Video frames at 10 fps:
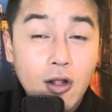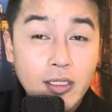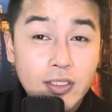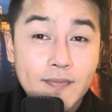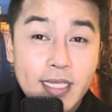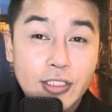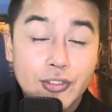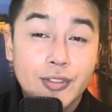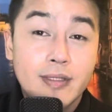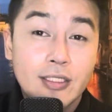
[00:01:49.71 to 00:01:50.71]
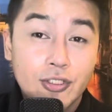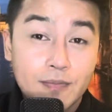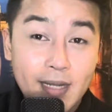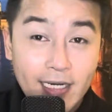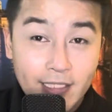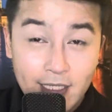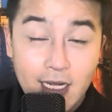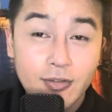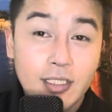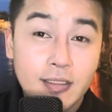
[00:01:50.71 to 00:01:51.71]
also make sure that your bank
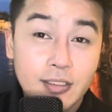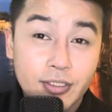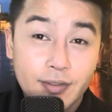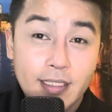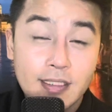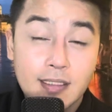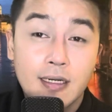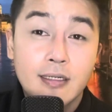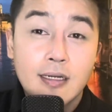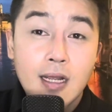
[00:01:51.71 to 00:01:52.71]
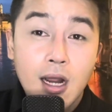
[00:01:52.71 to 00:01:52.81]
account and then your credit card